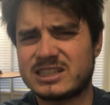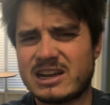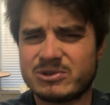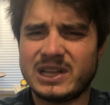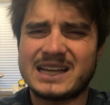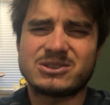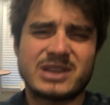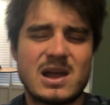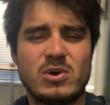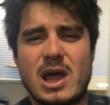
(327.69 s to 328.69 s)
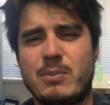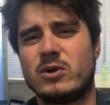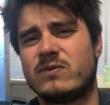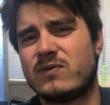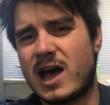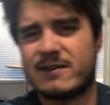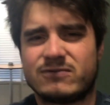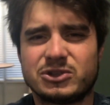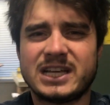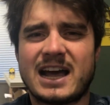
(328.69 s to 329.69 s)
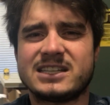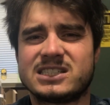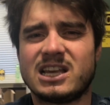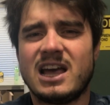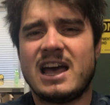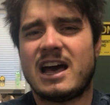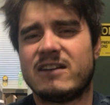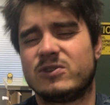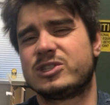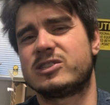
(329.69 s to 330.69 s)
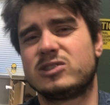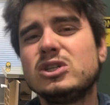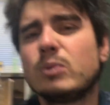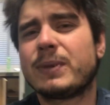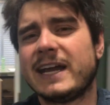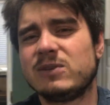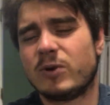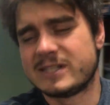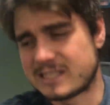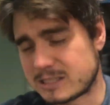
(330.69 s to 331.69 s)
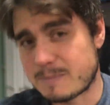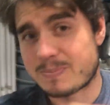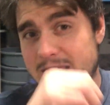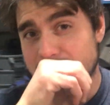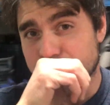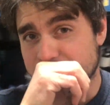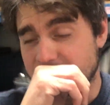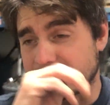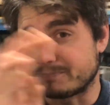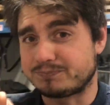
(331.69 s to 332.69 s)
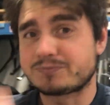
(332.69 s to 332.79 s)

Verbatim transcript: And I realize, okay, well, I put five free ads uh, versus two paid ones. And sorry,